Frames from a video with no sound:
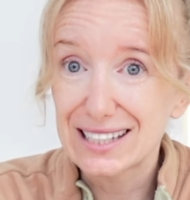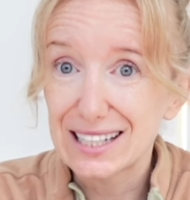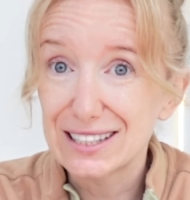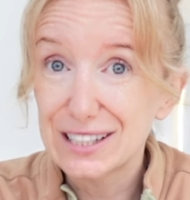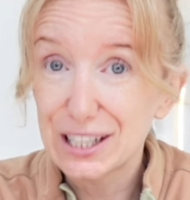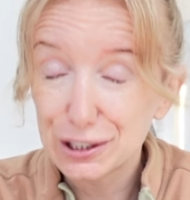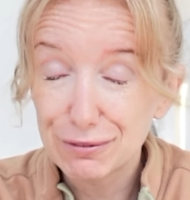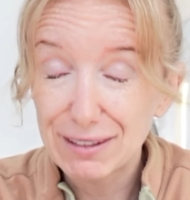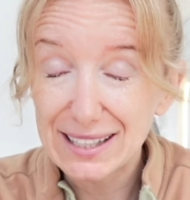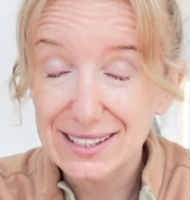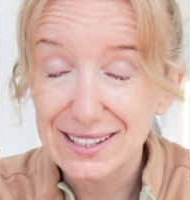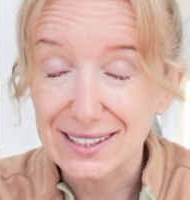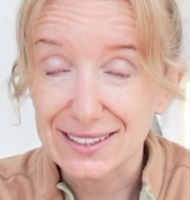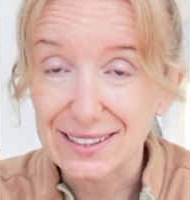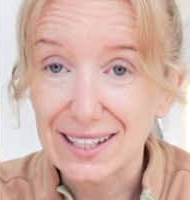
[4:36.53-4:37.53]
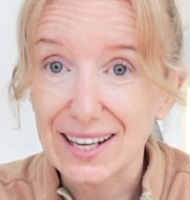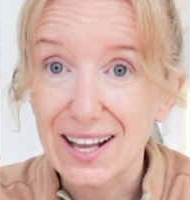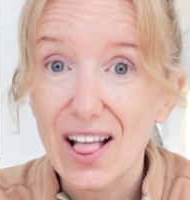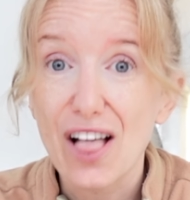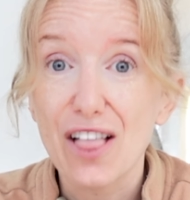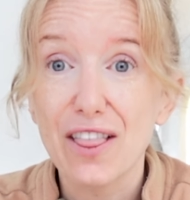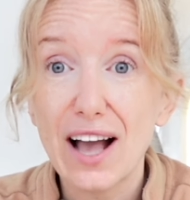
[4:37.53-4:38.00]
Until recently,
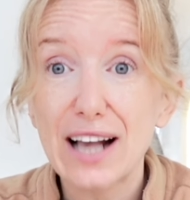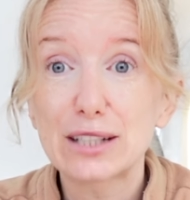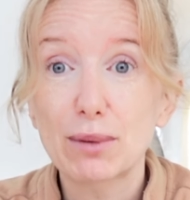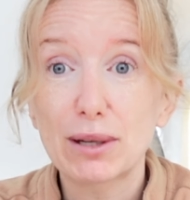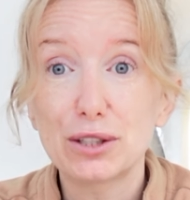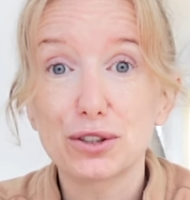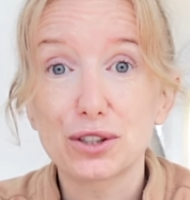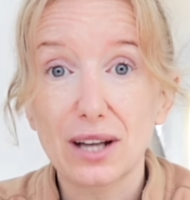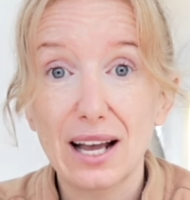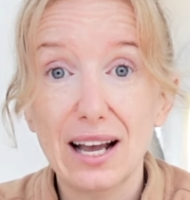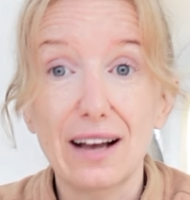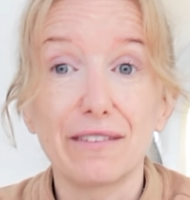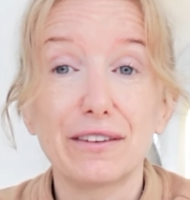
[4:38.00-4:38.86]
that is what I used to have.